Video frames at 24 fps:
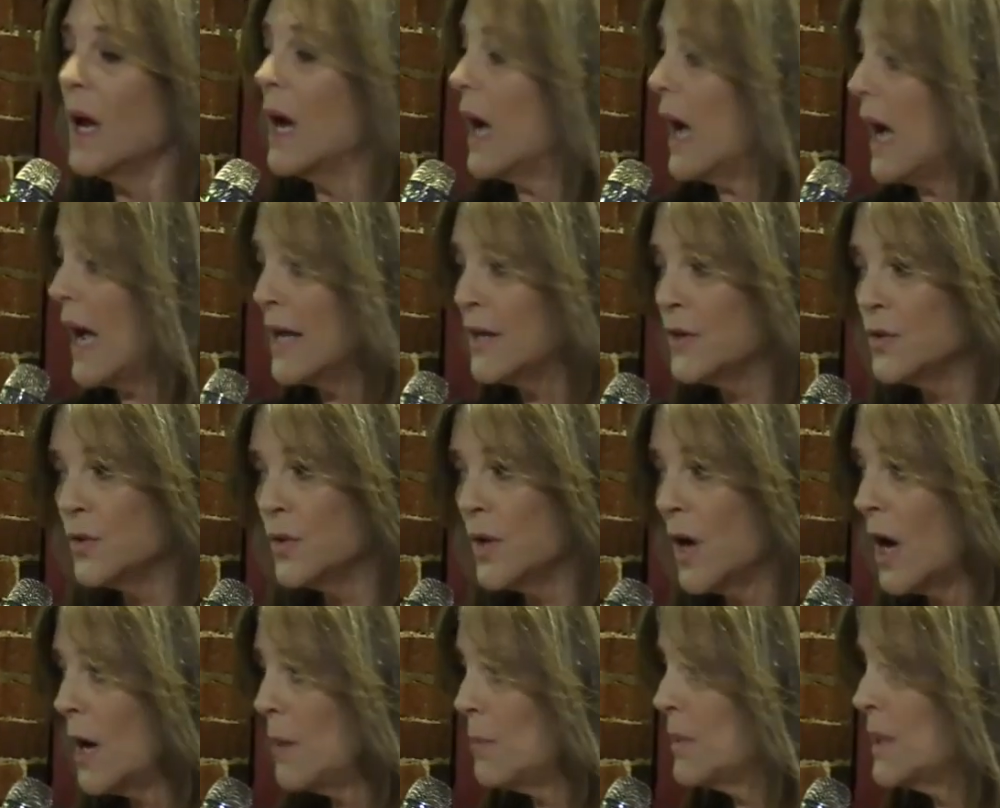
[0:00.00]
I do
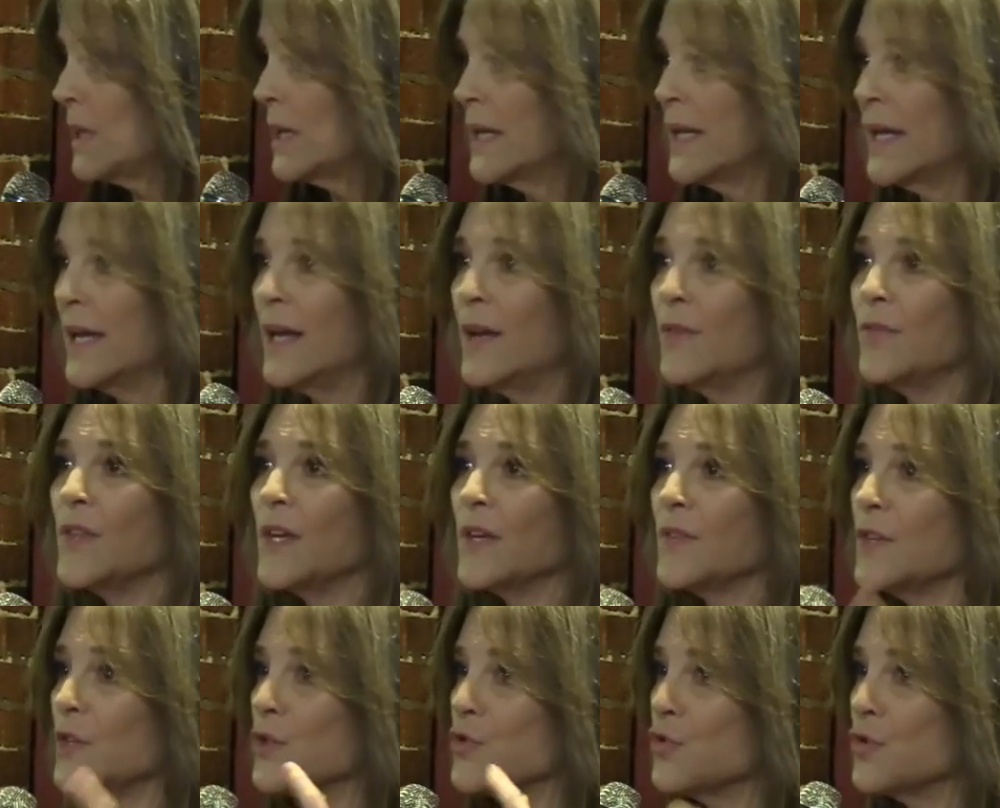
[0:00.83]
not believe
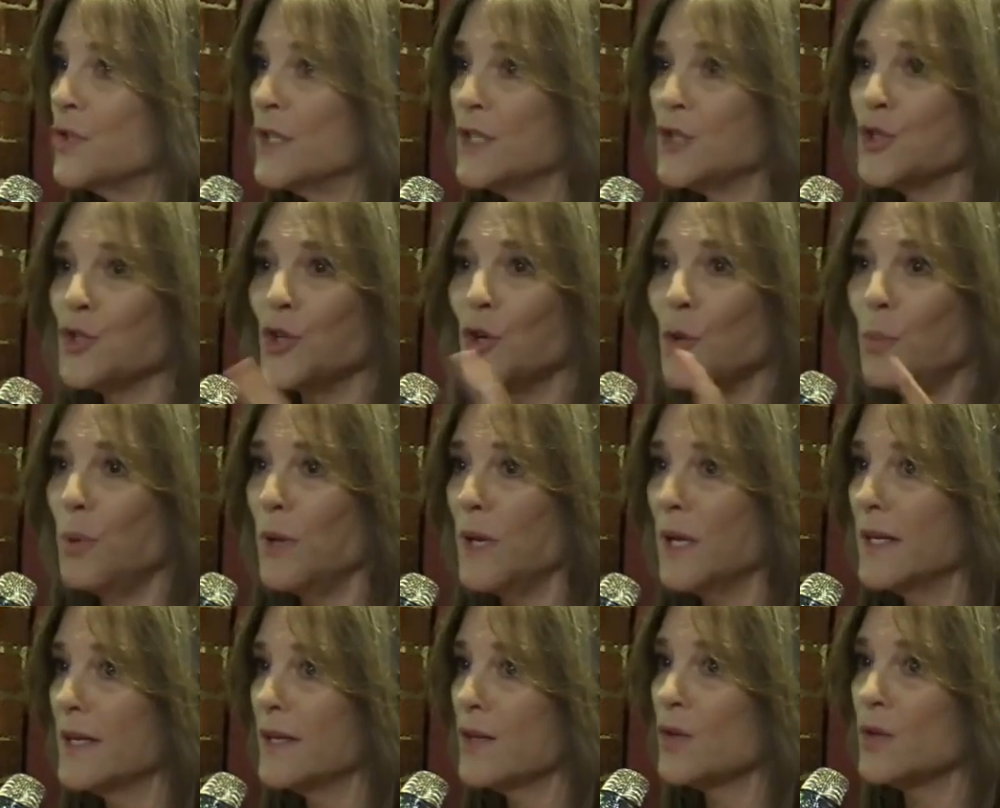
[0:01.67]
that the traditional
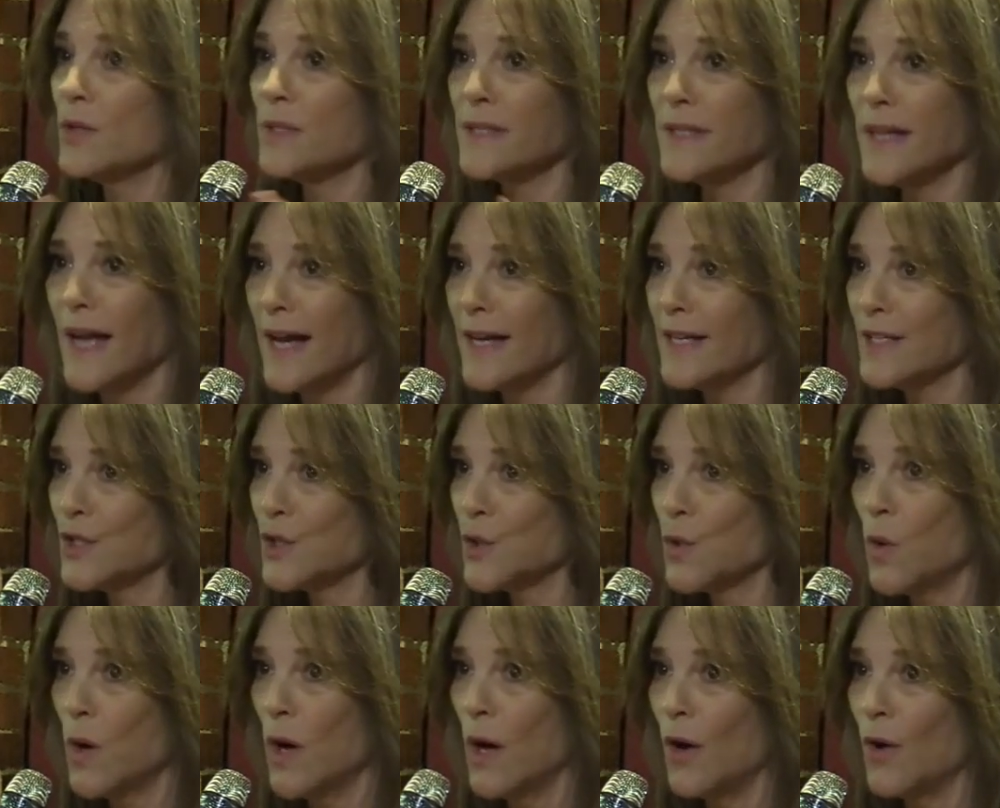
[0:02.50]
political status
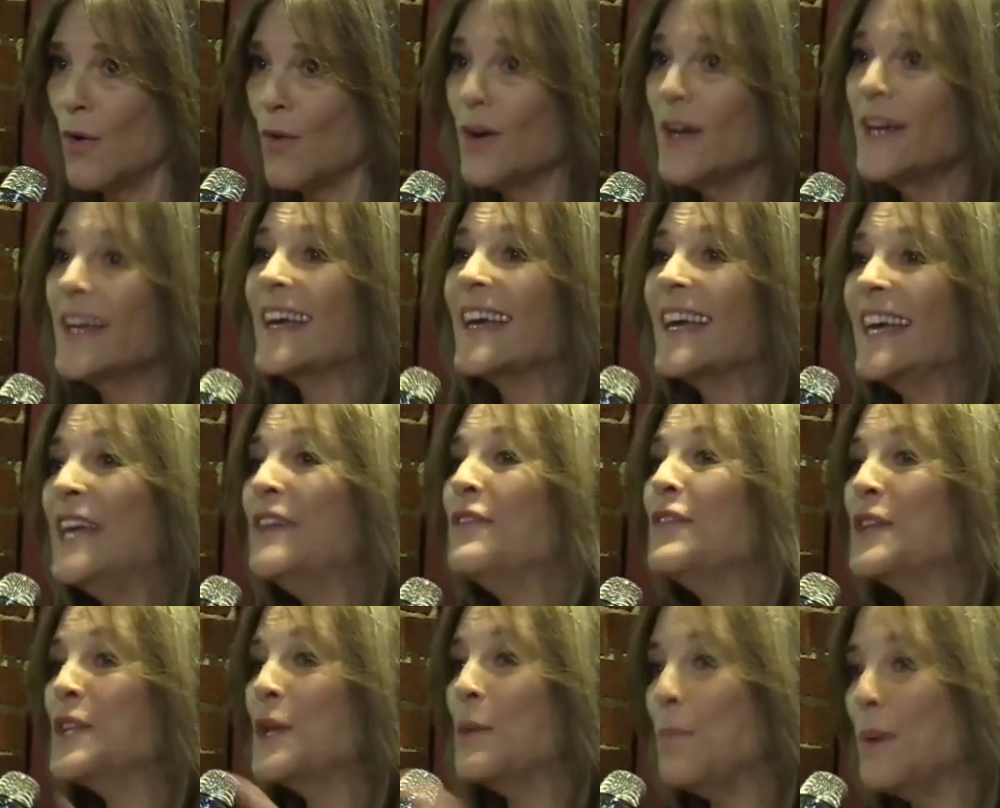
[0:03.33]
quo,
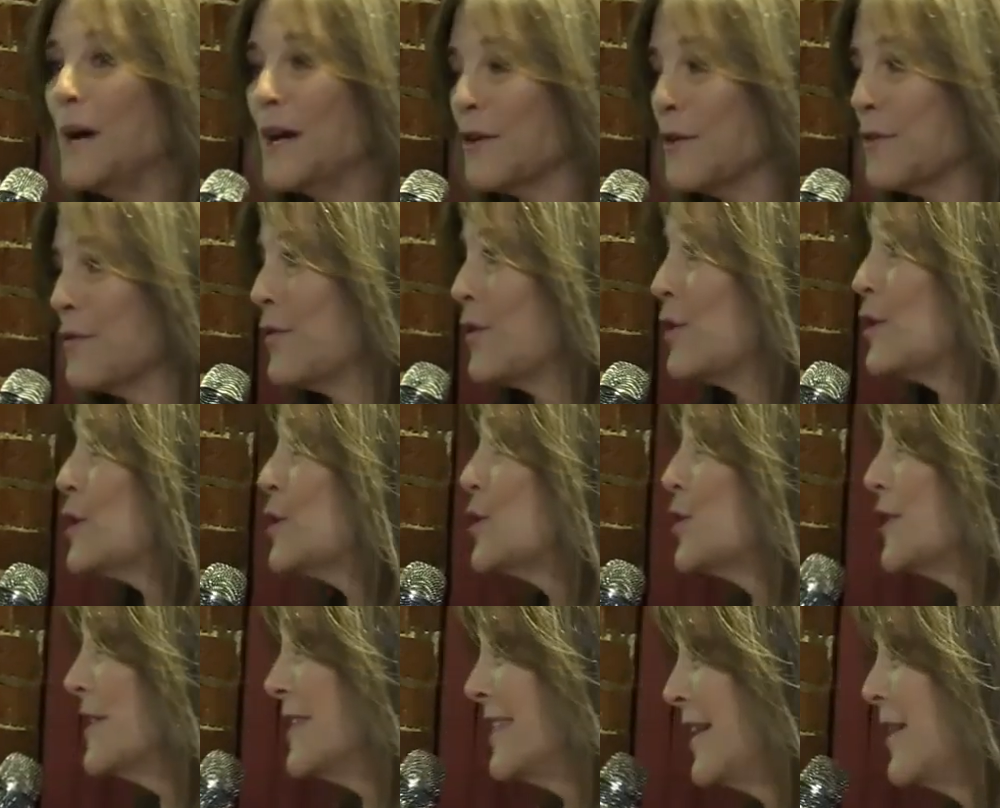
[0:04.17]
even the better
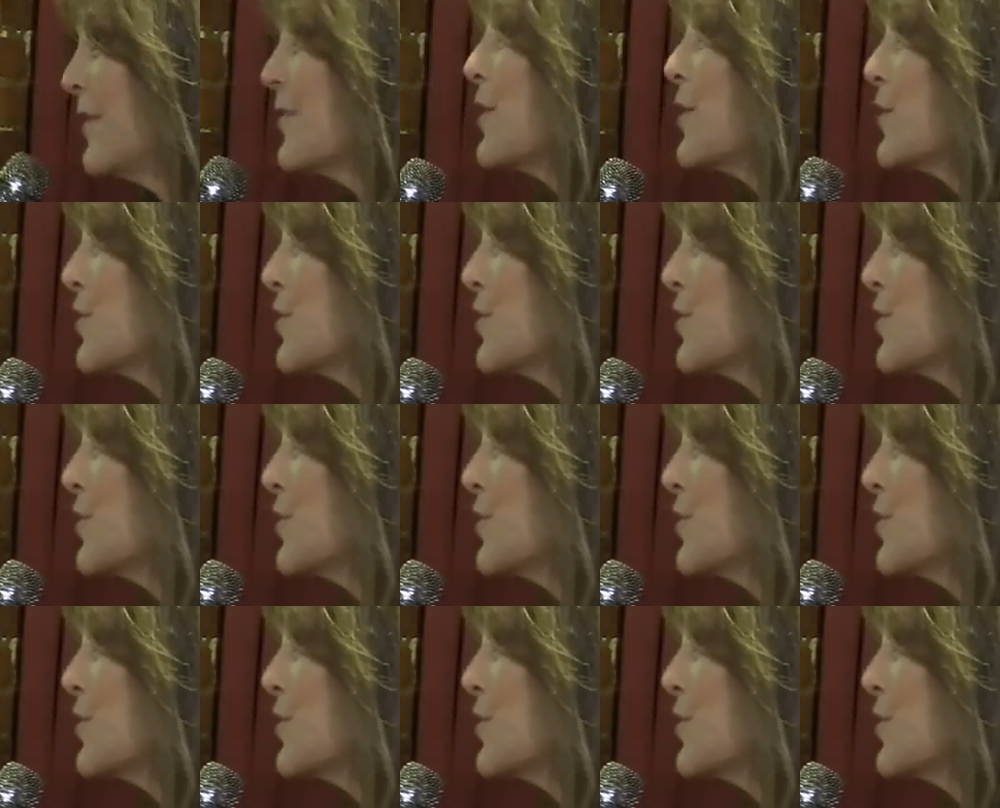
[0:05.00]
version of the